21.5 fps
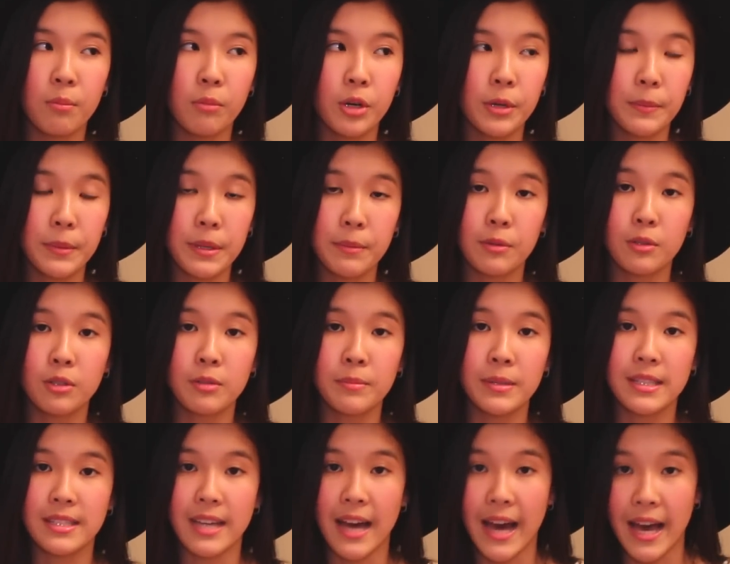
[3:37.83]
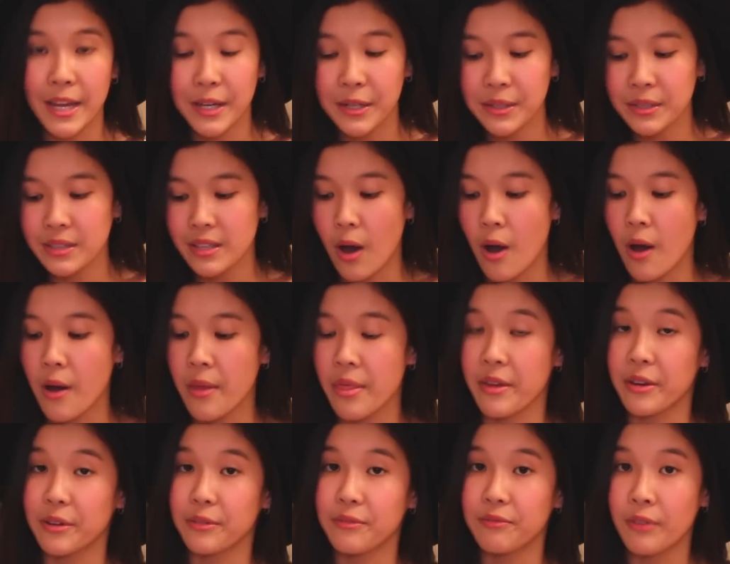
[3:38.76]
more people will be tired
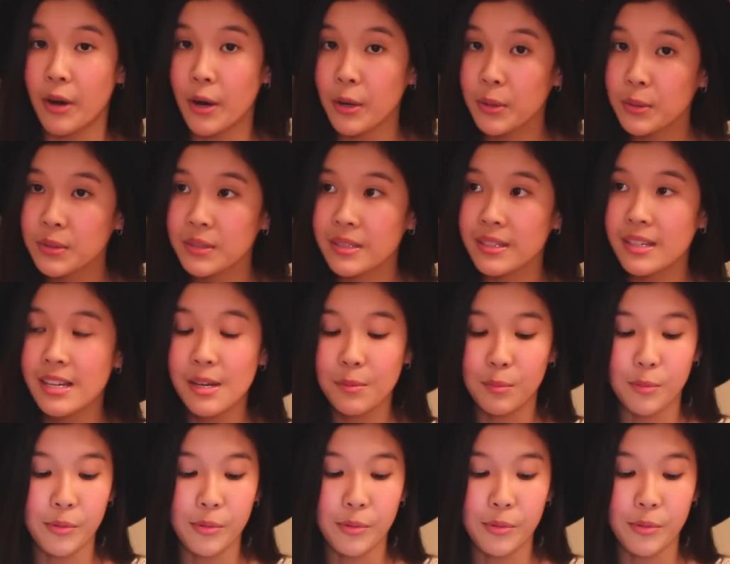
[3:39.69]
on their phone,